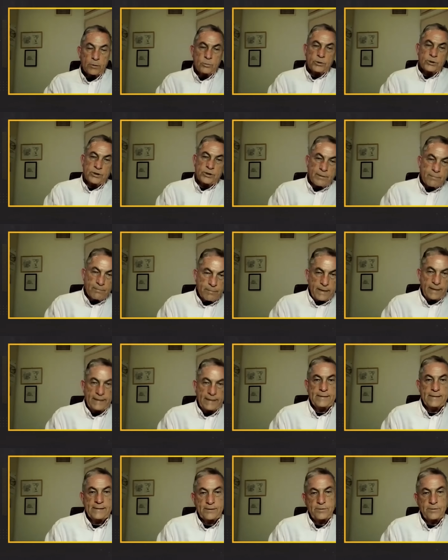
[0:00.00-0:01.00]
which the
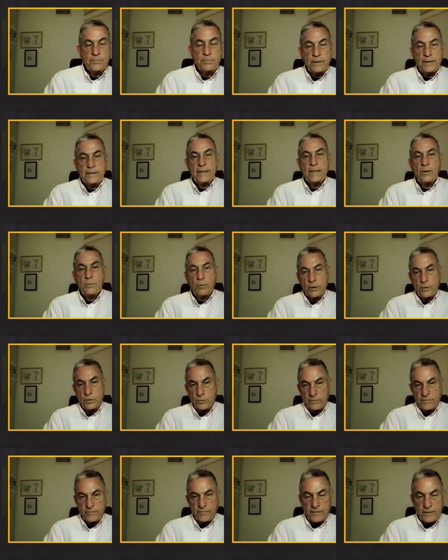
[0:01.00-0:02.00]
mainstream media will
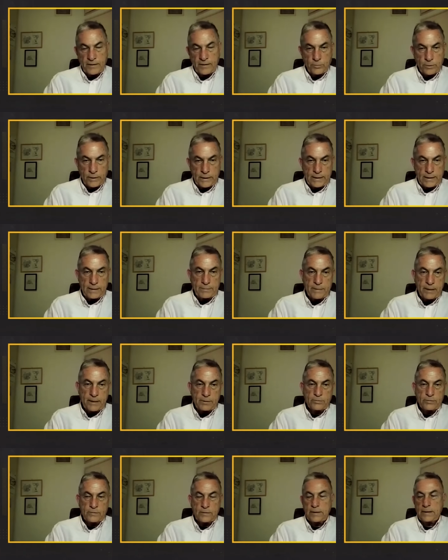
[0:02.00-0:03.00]
not feel well
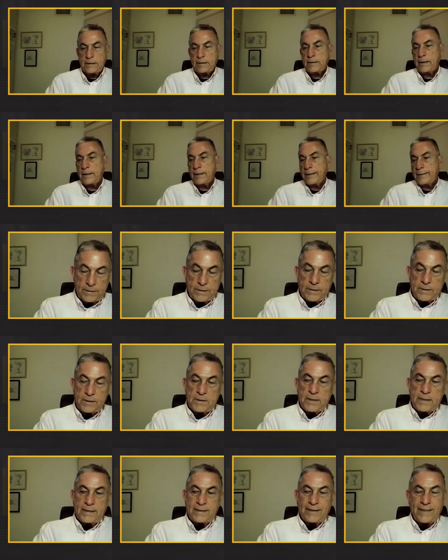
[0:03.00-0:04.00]
about it.
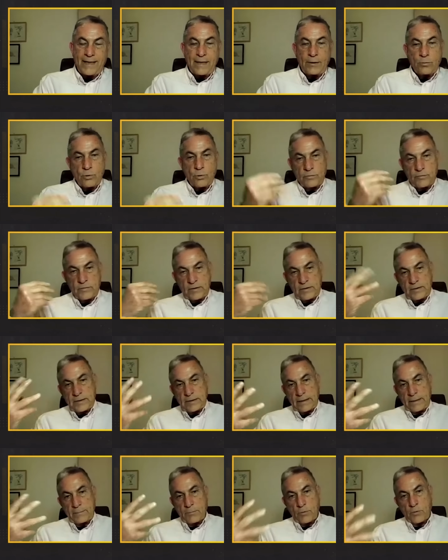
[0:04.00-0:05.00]
They want it
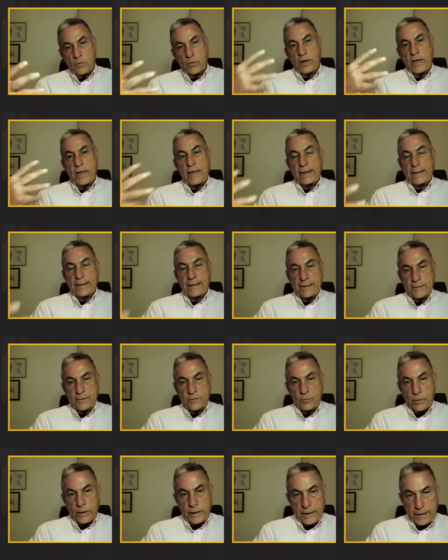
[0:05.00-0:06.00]
in a more elegant
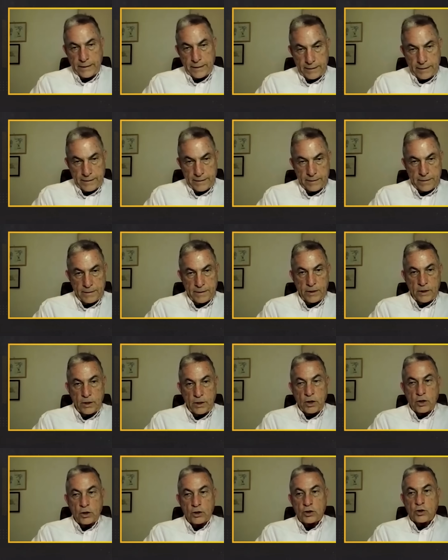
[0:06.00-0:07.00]
way.
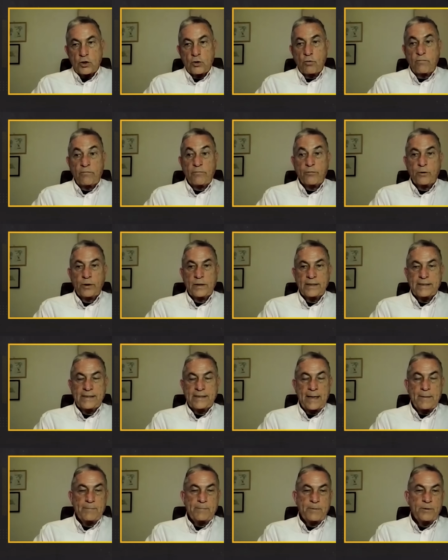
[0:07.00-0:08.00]
So, for
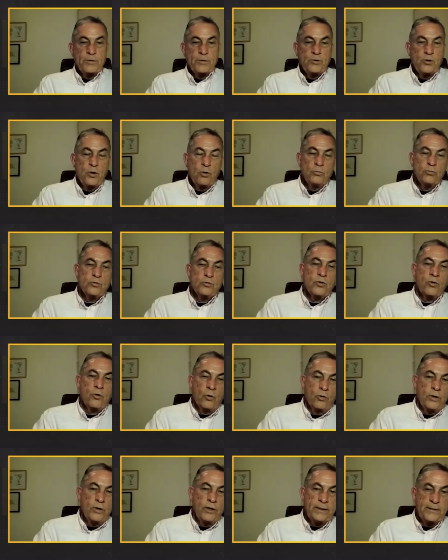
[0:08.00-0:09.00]
example, don't
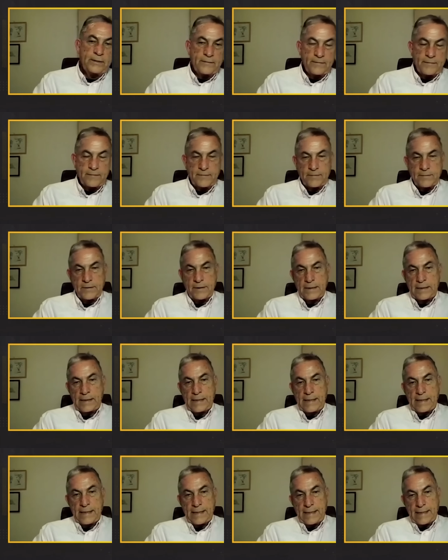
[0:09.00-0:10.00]
call it
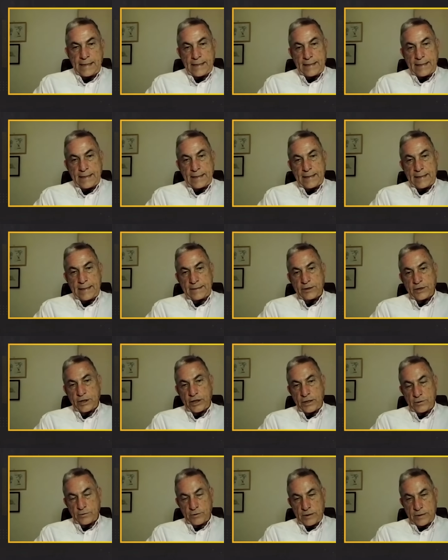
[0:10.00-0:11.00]
a
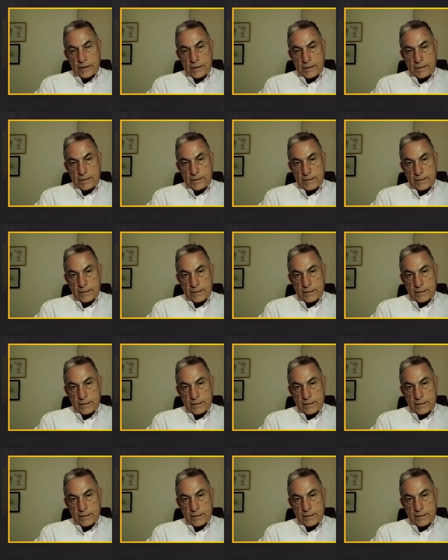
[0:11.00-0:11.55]
genocide.